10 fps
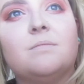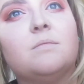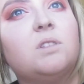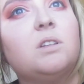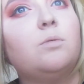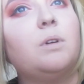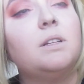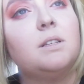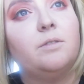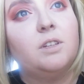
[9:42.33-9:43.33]
Still
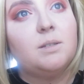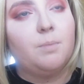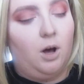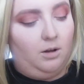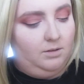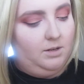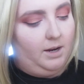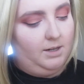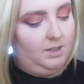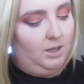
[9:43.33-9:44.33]
relatively small, not
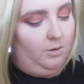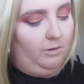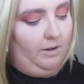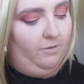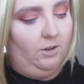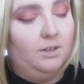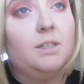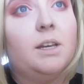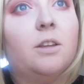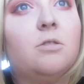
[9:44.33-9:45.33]
as cute, I feel, as
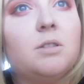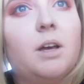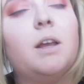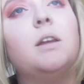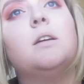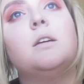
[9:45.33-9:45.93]
the other side.